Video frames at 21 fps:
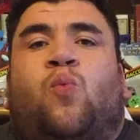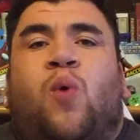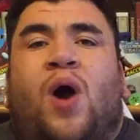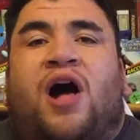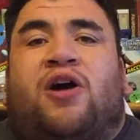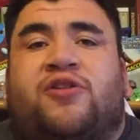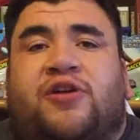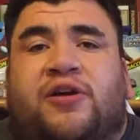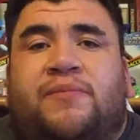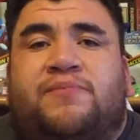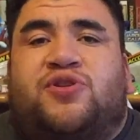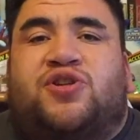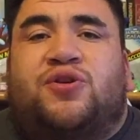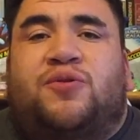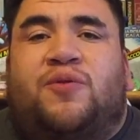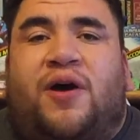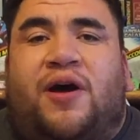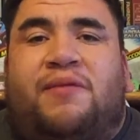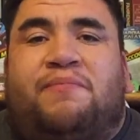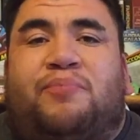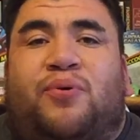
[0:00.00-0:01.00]
Welcome
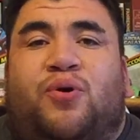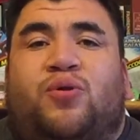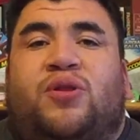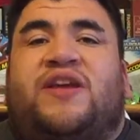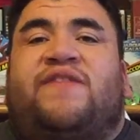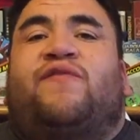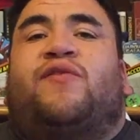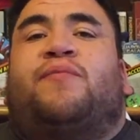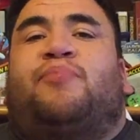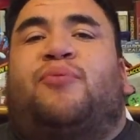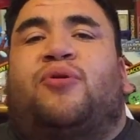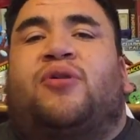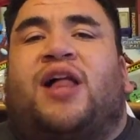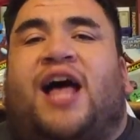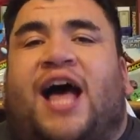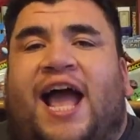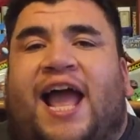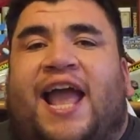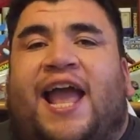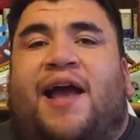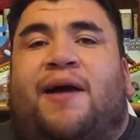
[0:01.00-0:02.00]
to Unbelievable.
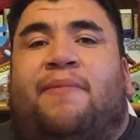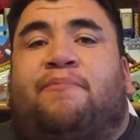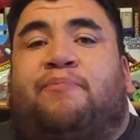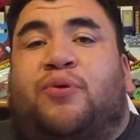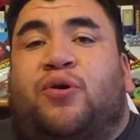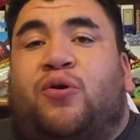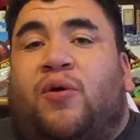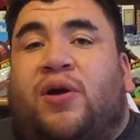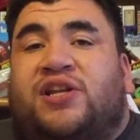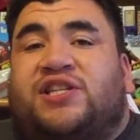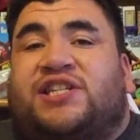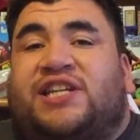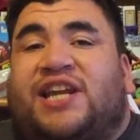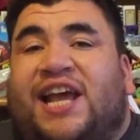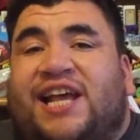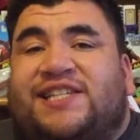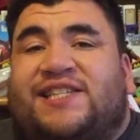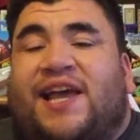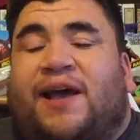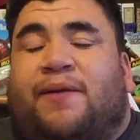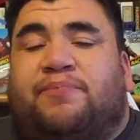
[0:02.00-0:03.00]
I am Boo. On
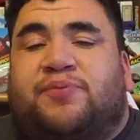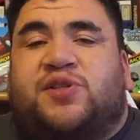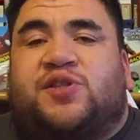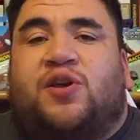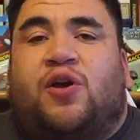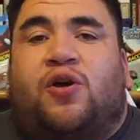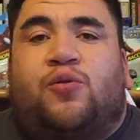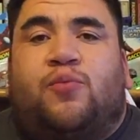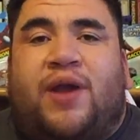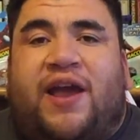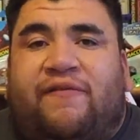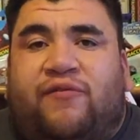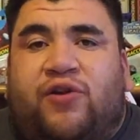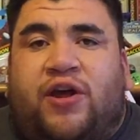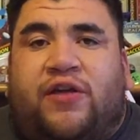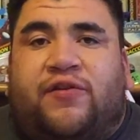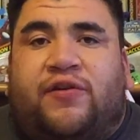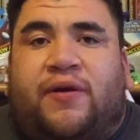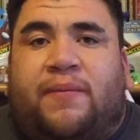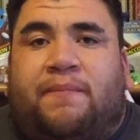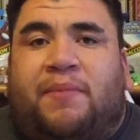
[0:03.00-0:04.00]
today's episode, we have
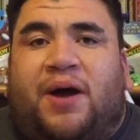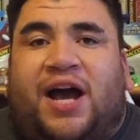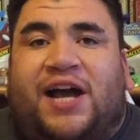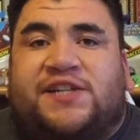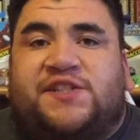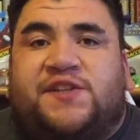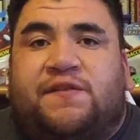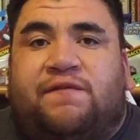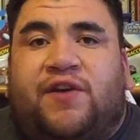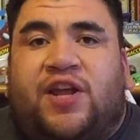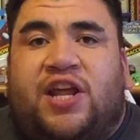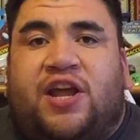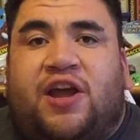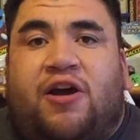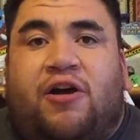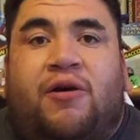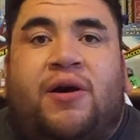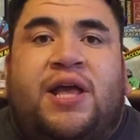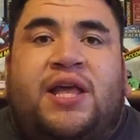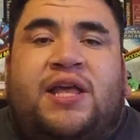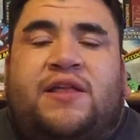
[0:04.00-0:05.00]
another unboxing
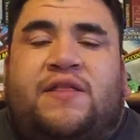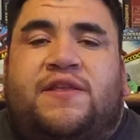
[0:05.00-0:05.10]
video.